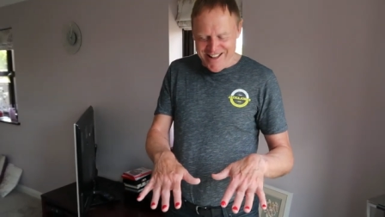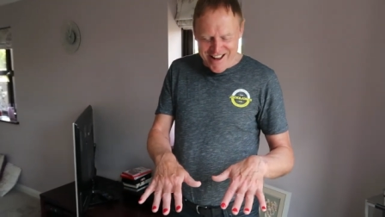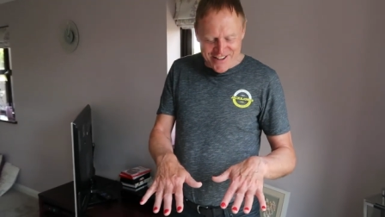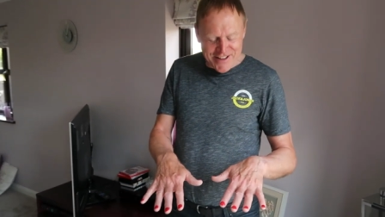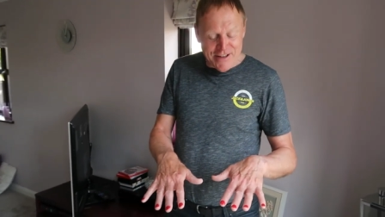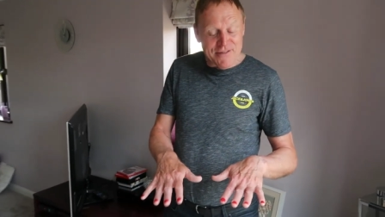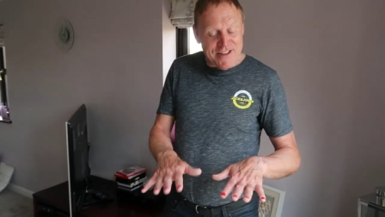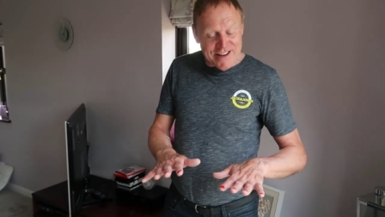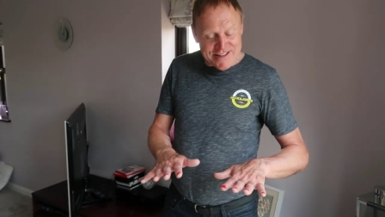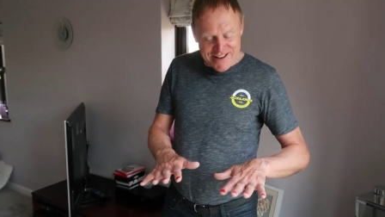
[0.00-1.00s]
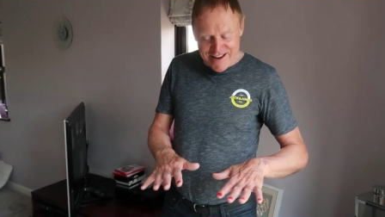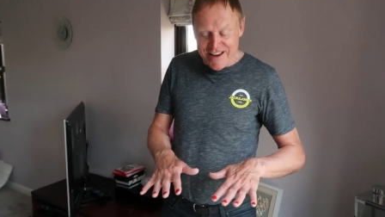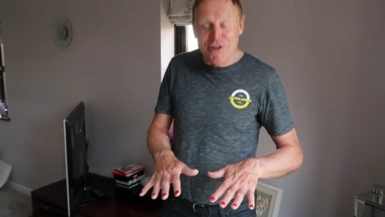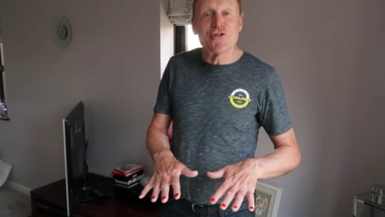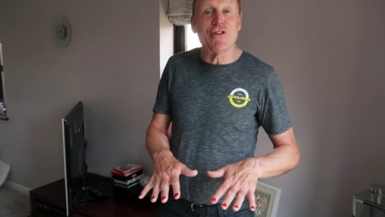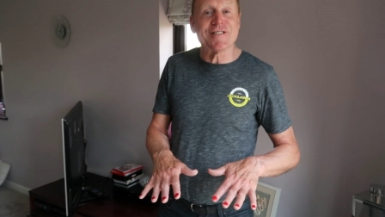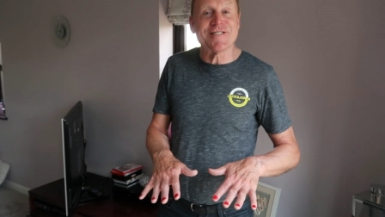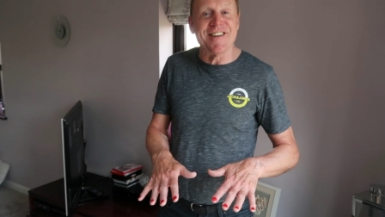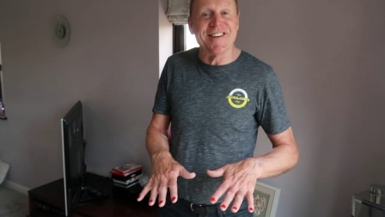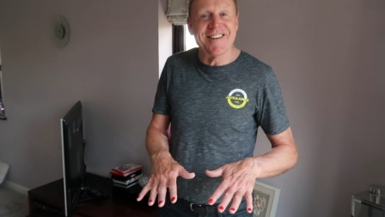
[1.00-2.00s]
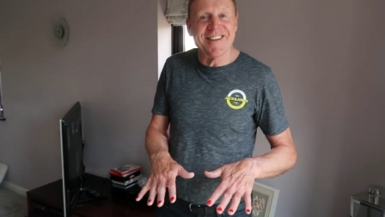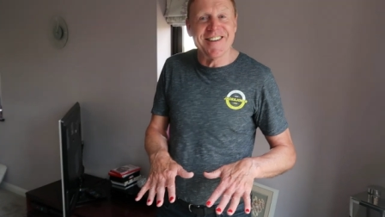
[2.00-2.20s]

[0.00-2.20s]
No, yes, they're interesting.